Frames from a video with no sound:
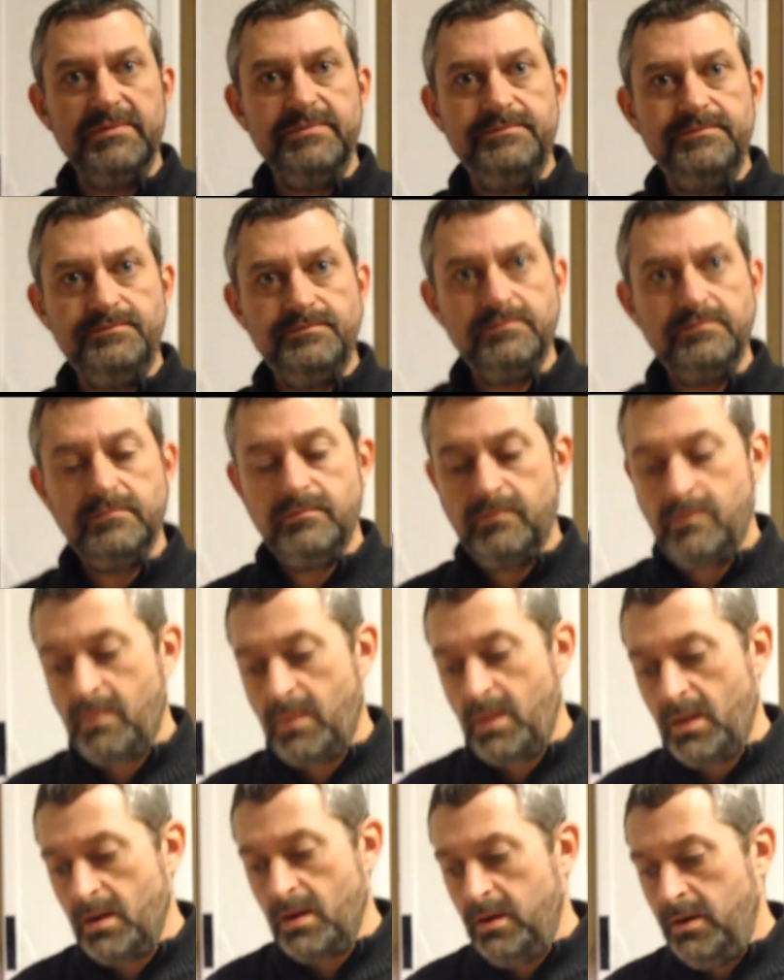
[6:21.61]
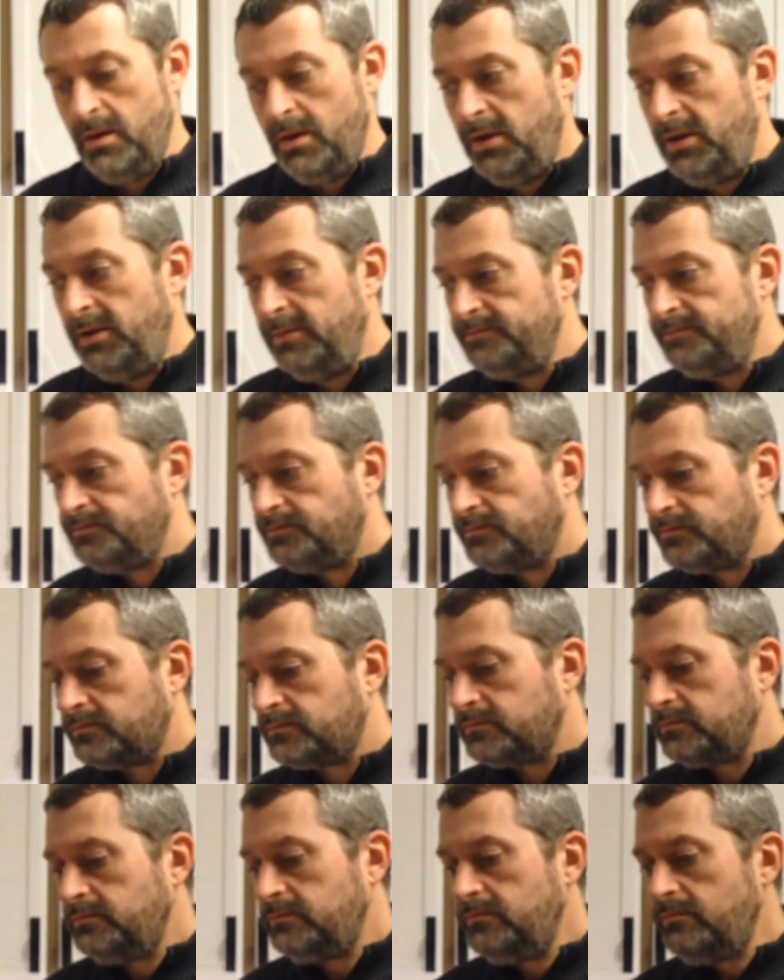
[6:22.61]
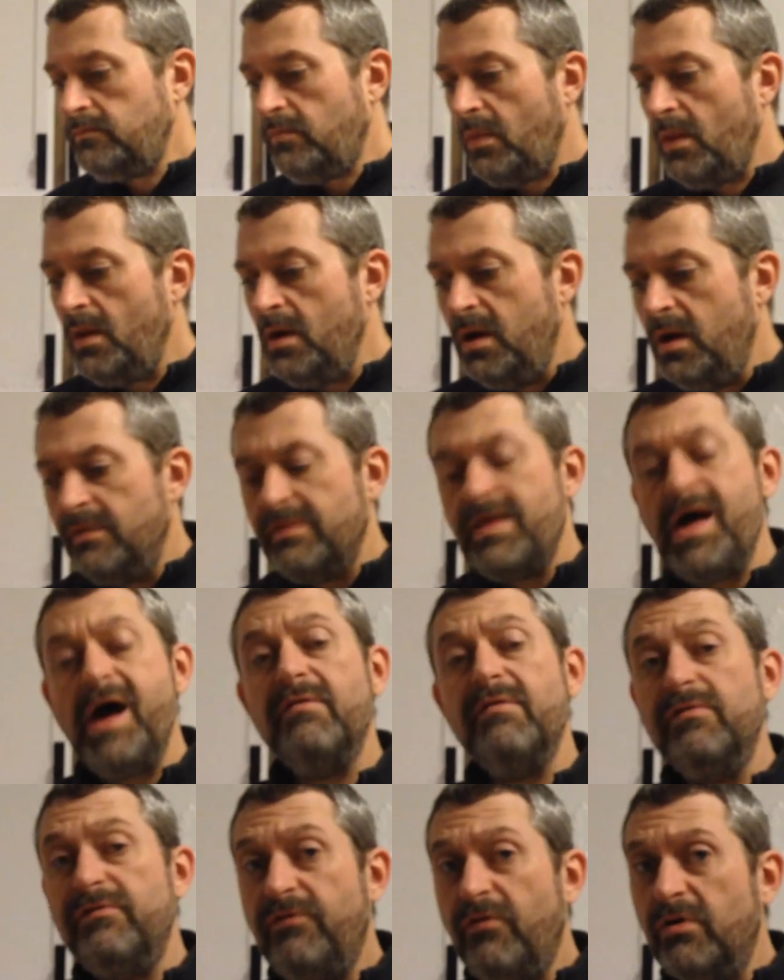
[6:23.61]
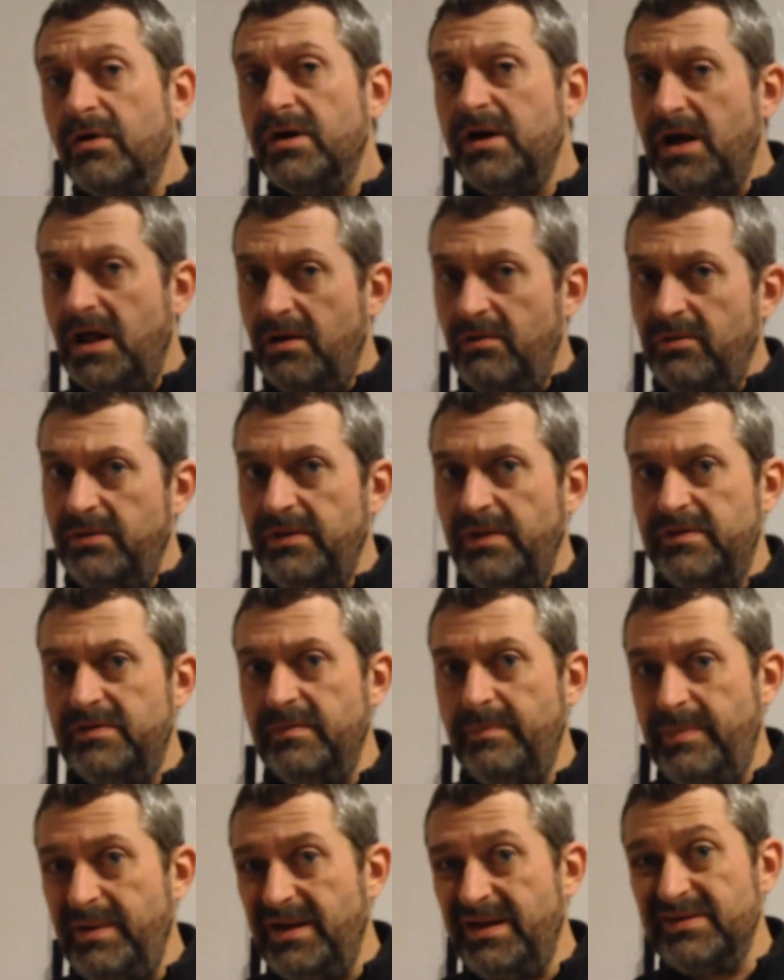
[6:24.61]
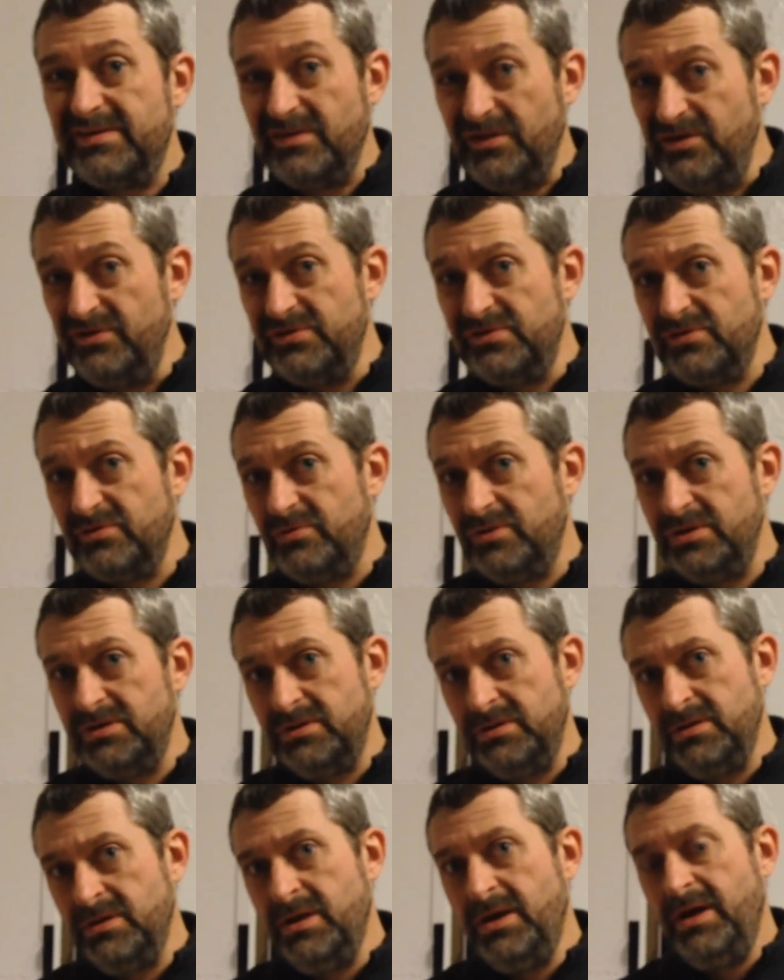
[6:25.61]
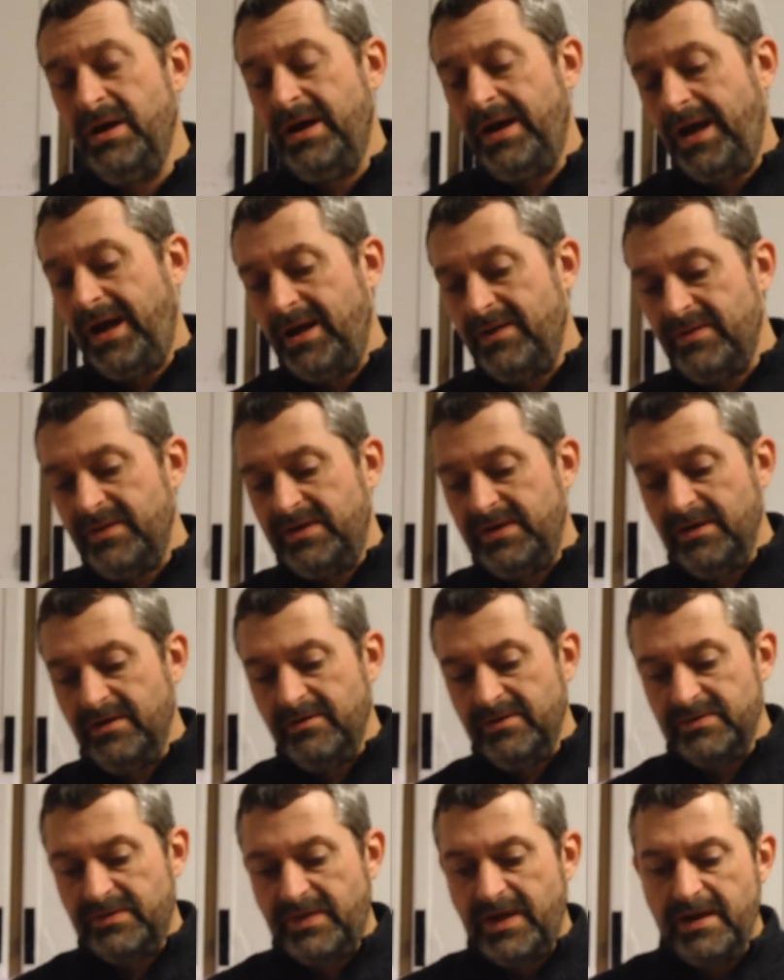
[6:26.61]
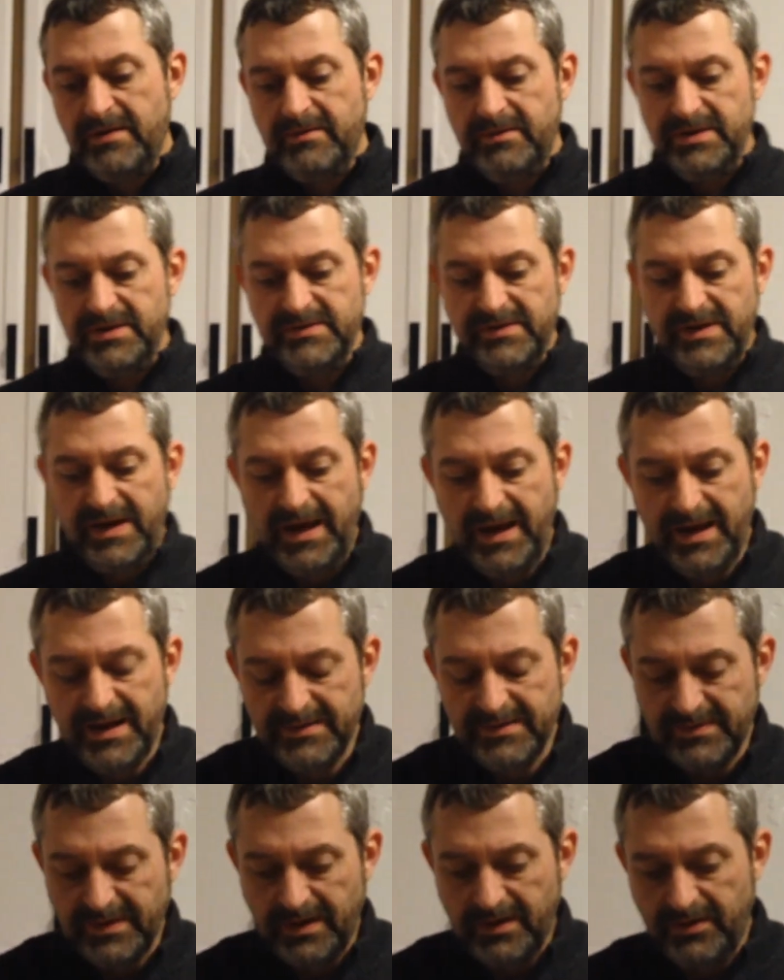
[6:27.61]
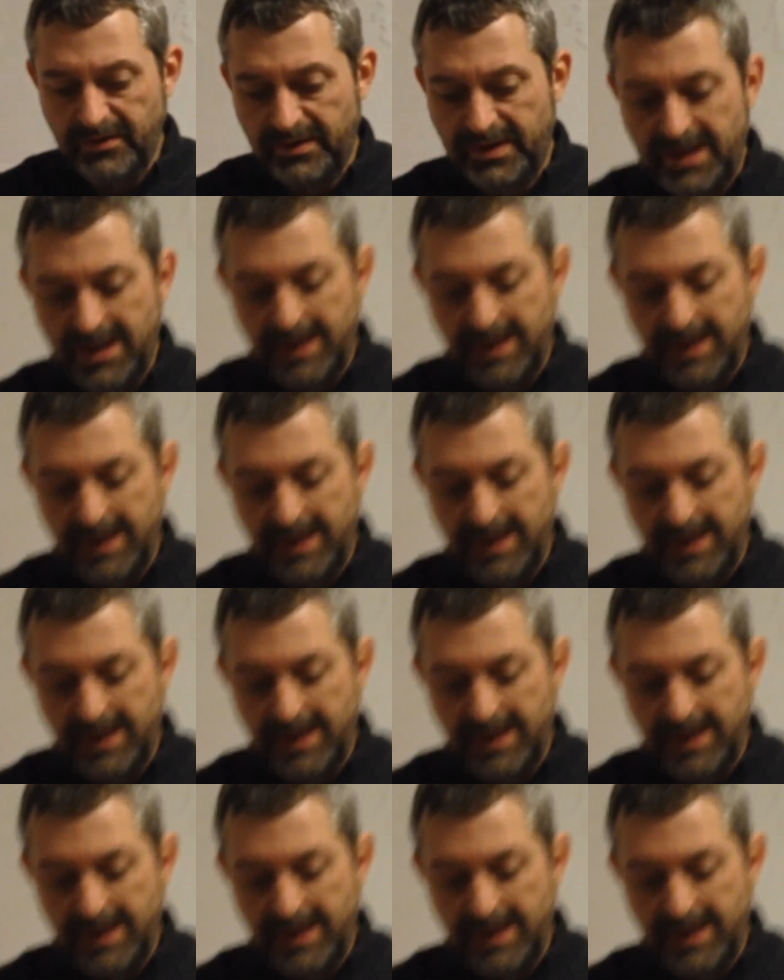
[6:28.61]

had one that was uh, like forty dollars. I have a forty dollar one that's the biggest loser one, and the deal with that one is it has a little